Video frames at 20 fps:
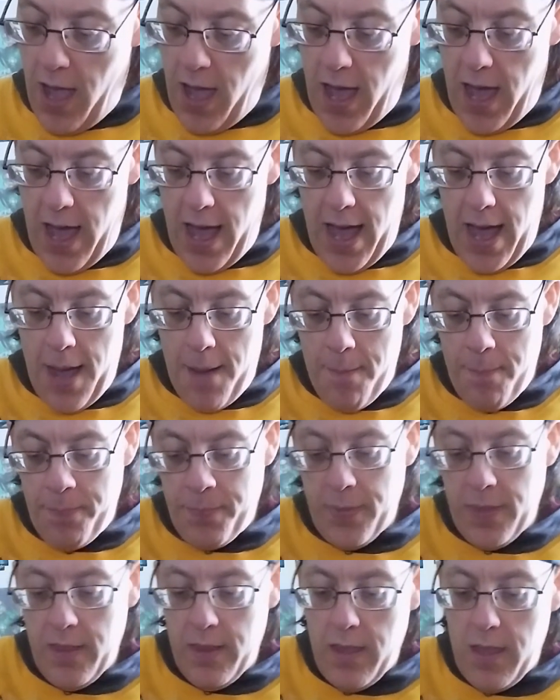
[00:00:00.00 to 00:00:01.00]

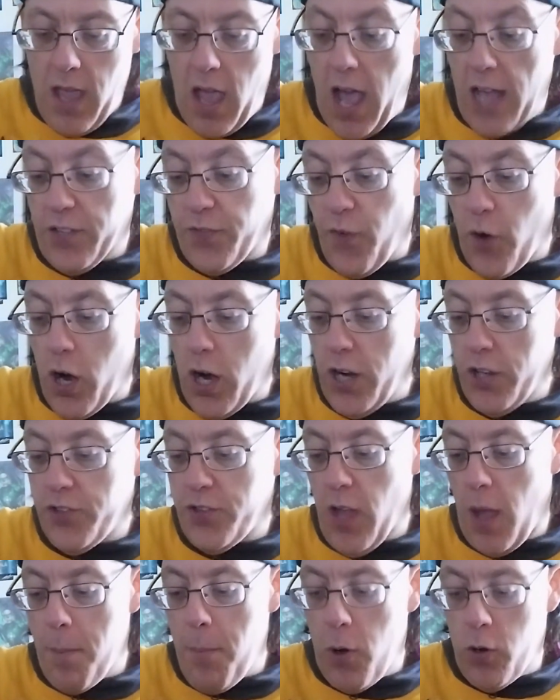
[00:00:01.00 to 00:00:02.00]
As far
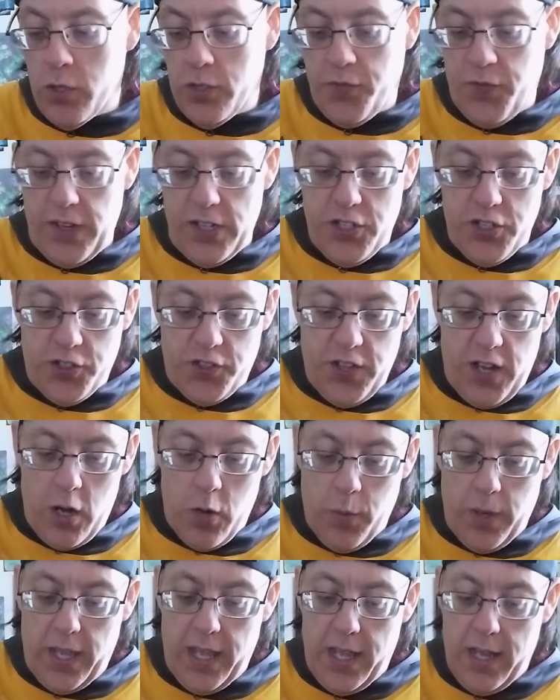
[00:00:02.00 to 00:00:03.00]
as bonus features
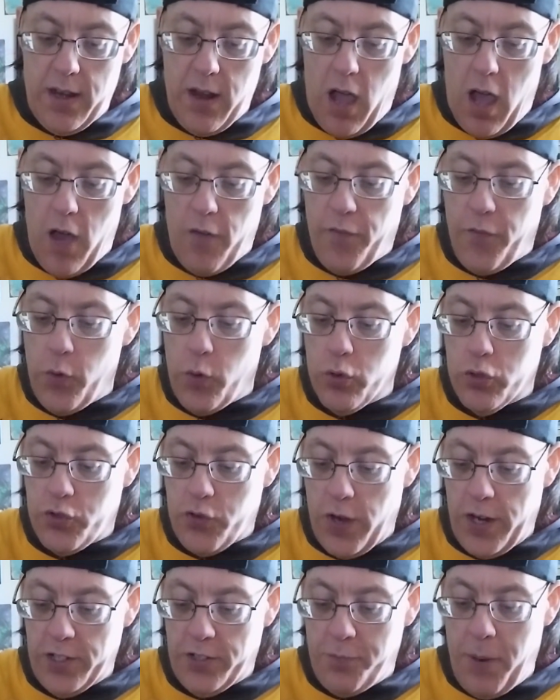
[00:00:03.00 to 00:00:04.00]
here, we get full
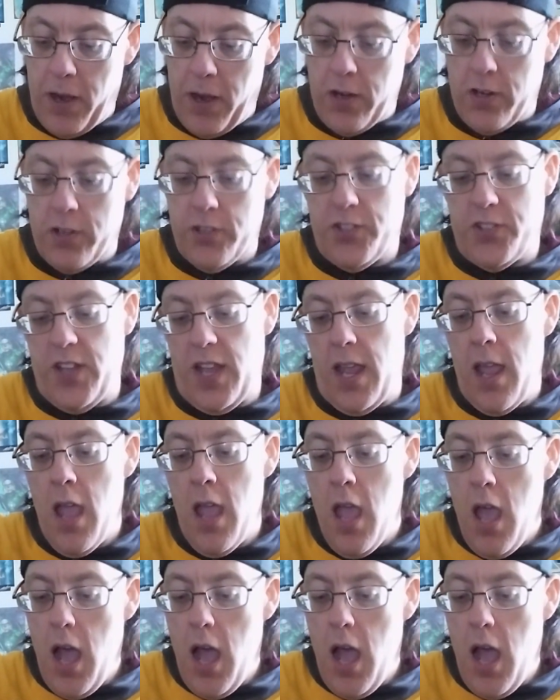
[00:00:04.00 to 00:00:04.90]
transparency,